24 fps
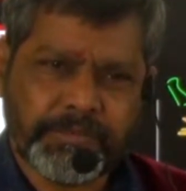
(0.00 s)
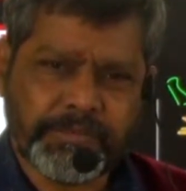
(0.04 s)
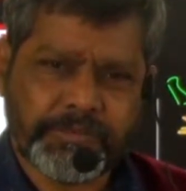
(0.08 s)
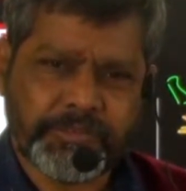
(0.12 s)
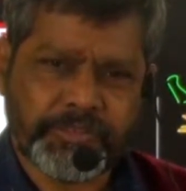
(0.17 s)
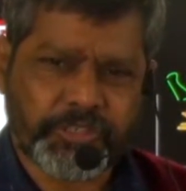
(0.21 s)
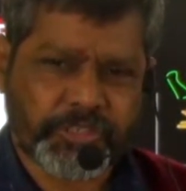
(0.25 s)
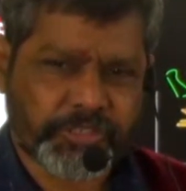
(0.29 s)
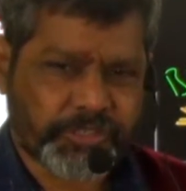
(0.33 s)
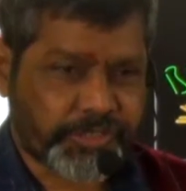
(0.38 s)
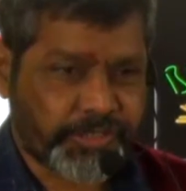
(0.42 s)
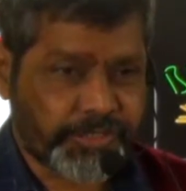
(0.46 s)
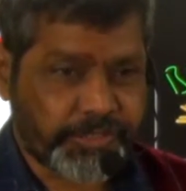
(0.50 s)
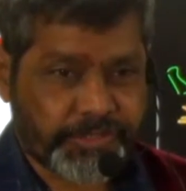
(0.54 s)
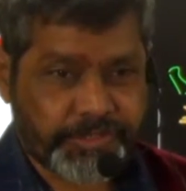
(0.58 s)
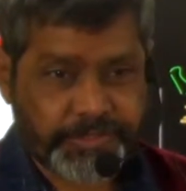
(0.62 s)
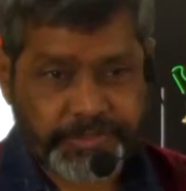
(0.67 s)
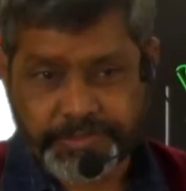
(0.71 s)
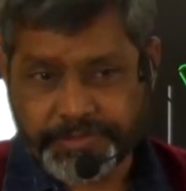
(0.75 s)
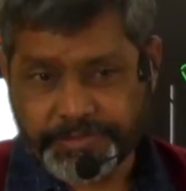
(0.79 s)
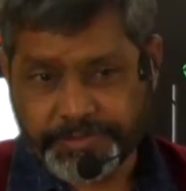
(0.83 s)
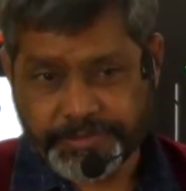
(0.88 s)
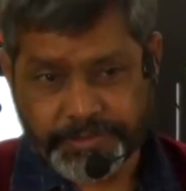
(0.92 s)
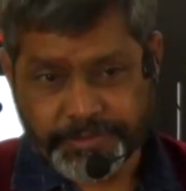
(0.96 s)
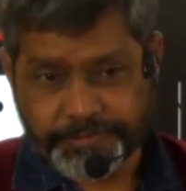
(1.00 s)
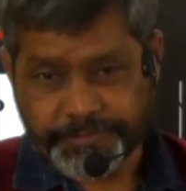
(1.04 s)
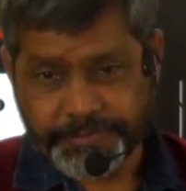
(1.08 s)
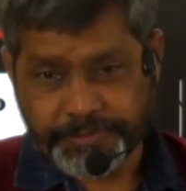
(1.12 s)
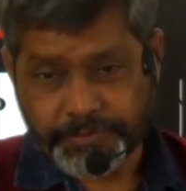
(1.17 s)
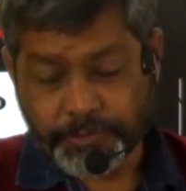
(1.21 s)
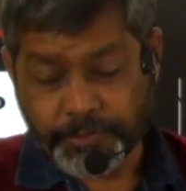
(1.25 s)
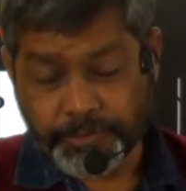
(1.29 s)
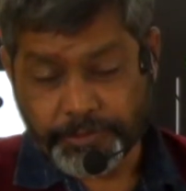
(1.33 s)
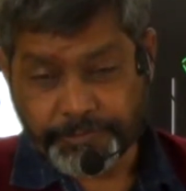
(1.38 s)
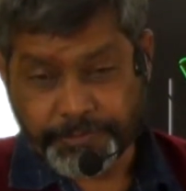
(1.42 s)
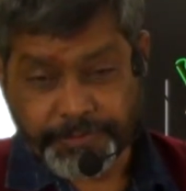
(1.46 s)
justice in the way.
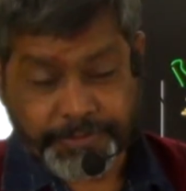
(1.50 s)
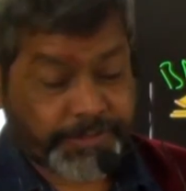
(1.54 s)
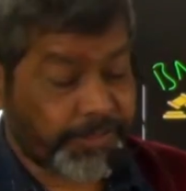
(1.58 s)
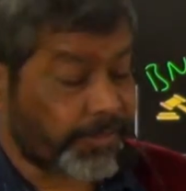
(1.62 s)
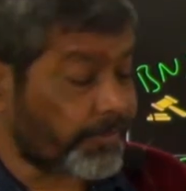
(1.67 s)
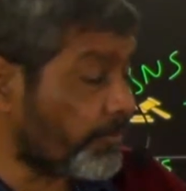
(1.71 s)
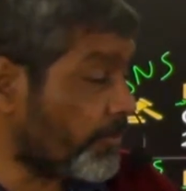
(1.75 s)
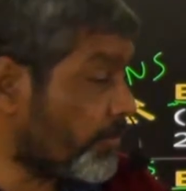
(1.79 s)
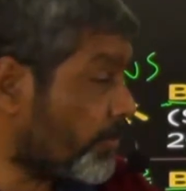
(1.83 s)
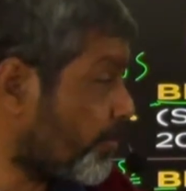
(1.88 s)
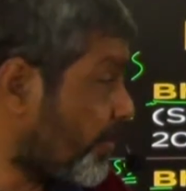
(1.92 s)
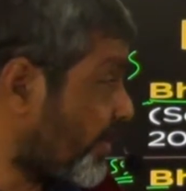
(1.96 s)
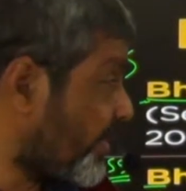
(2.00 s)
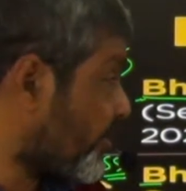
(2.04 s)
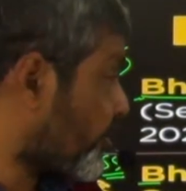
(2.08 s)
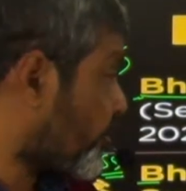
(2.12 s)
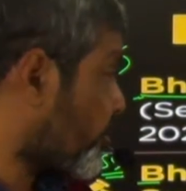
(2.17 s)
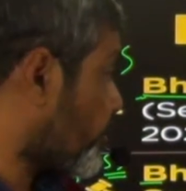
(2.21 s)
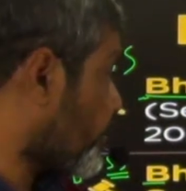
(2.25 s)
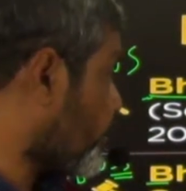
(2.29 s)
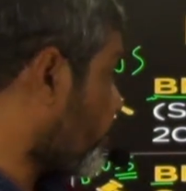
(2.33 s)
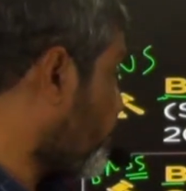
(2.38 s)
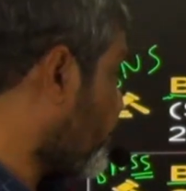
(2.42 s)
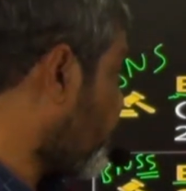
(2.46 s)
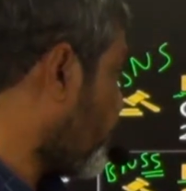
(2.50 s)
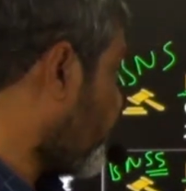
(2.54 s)
So everything was mentioned